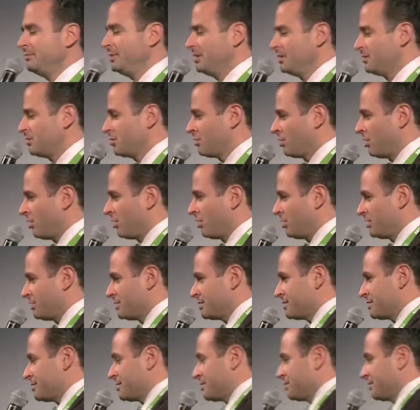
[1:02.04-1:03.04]

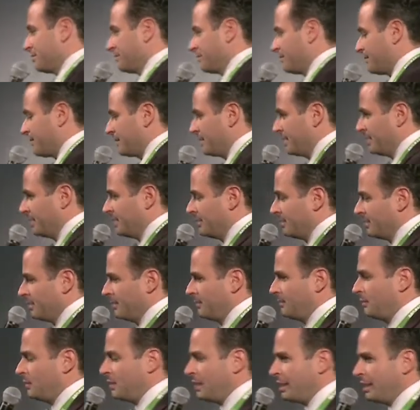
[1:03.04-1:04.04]
Because
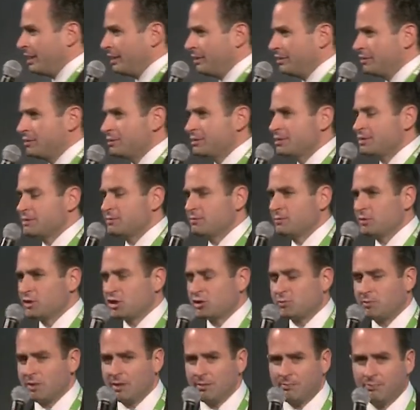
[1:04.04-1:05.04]
the players
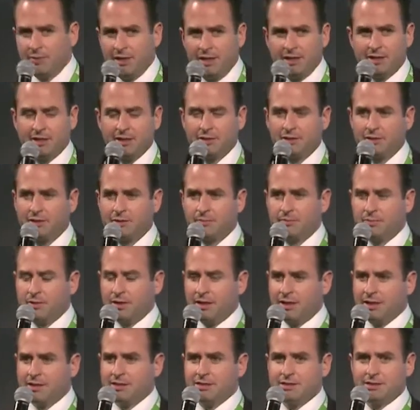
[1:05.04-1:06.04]
which were big in the
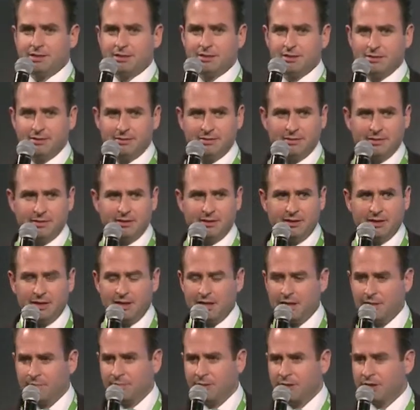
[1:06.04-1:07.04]
past
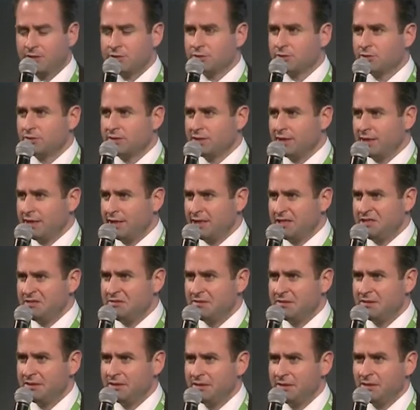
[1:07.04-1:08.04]
are big
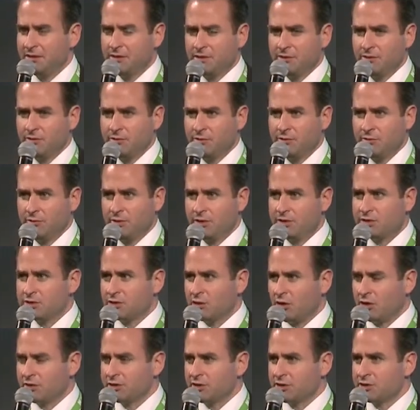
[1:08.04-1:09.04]
today. We
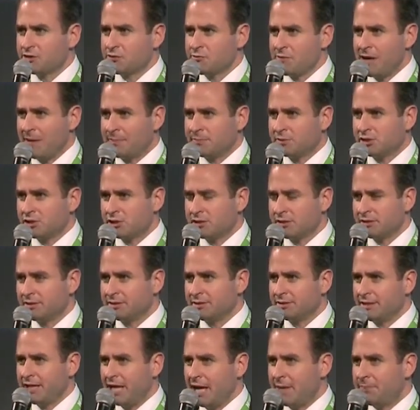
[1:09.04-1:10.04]
saw
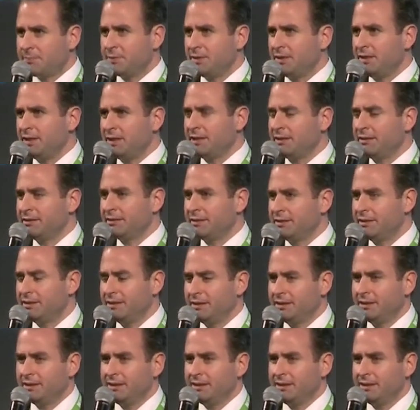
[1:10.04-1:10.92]
disruption happening,